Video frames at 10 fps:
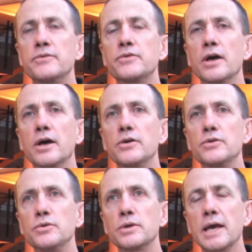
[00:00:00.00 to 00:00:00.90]
So
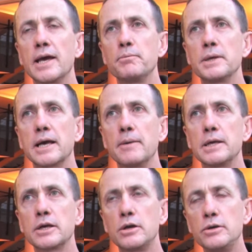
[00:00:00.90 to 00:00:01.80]
you can become
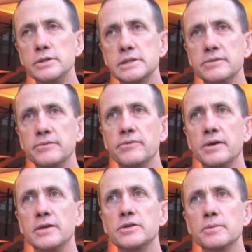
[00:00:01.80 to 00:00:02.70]
inclusive
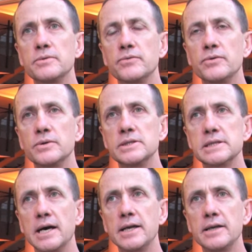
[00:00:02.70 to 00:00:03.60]
in terms of your
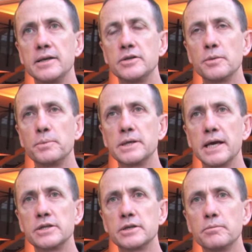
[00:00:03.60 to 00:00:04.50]
design and
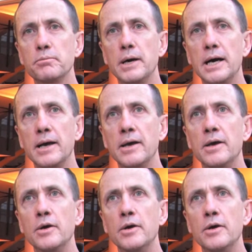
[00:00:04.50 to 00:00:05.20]
interpretation by